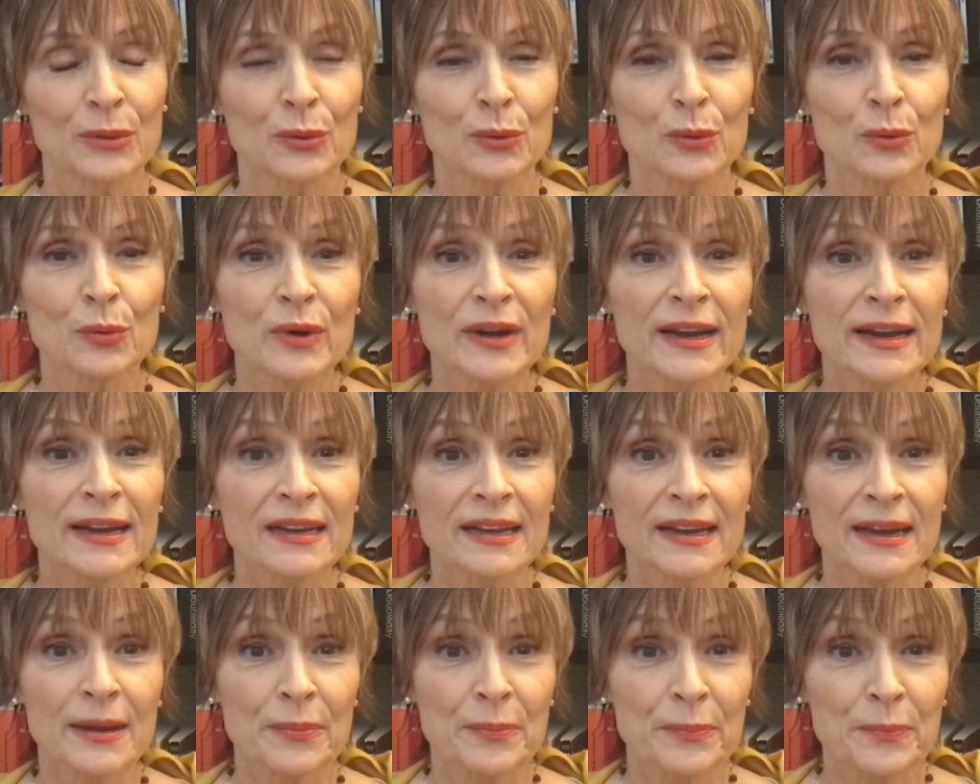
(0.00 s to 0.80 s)

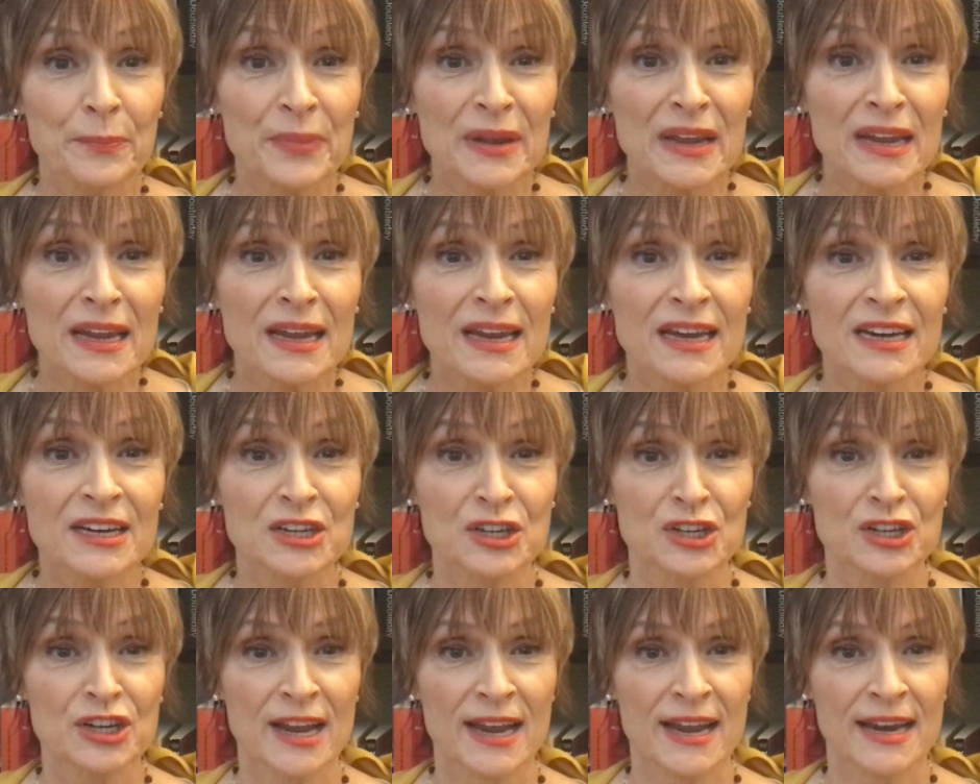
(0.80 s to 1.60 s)
really big
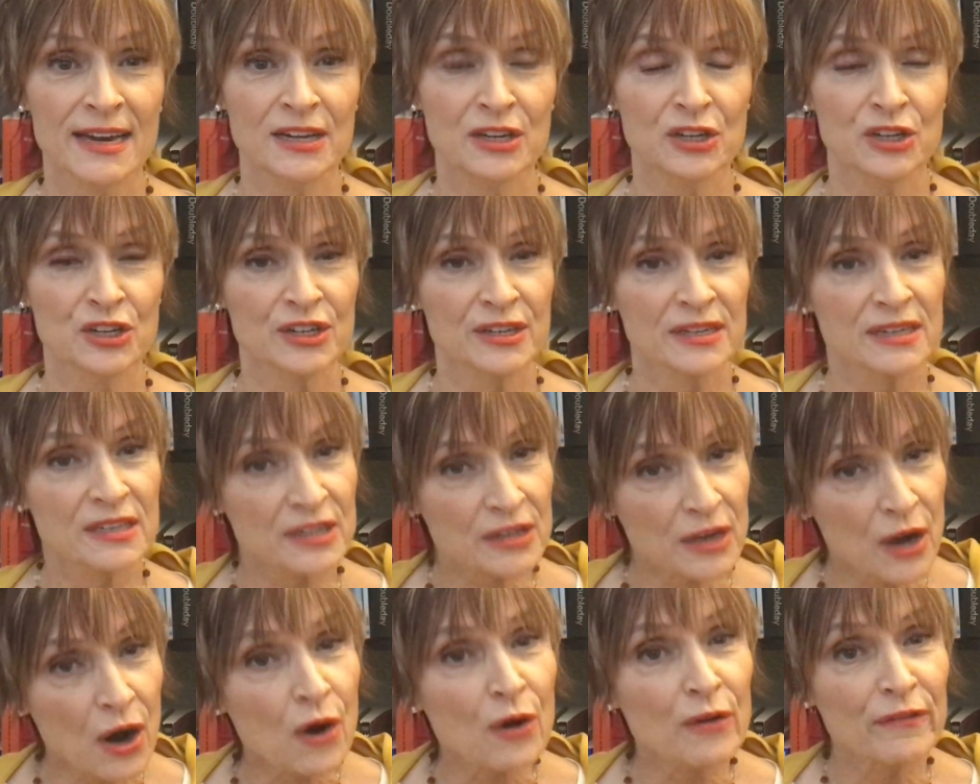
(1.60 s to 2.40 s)
changes
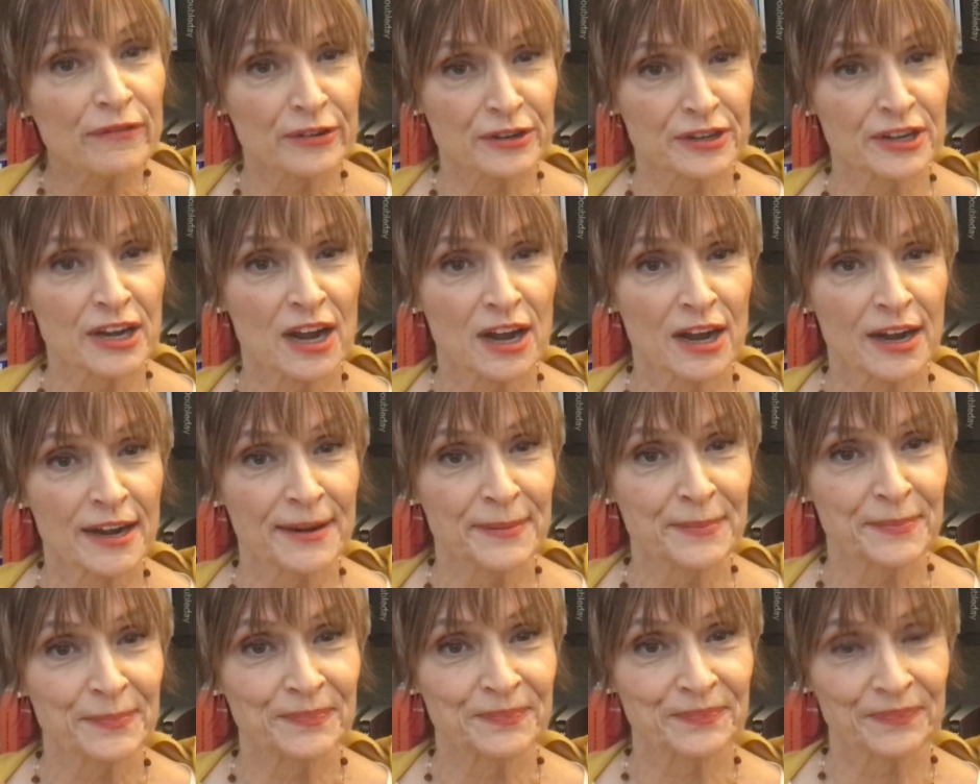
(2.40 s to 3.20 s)
over
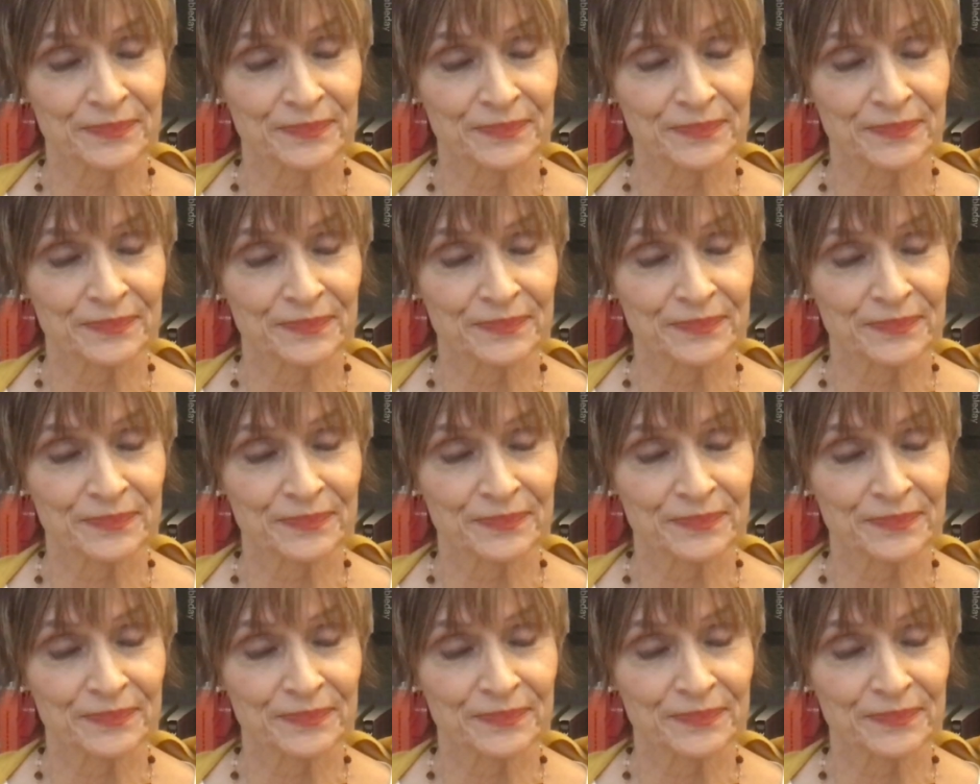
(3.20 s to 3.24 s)
time.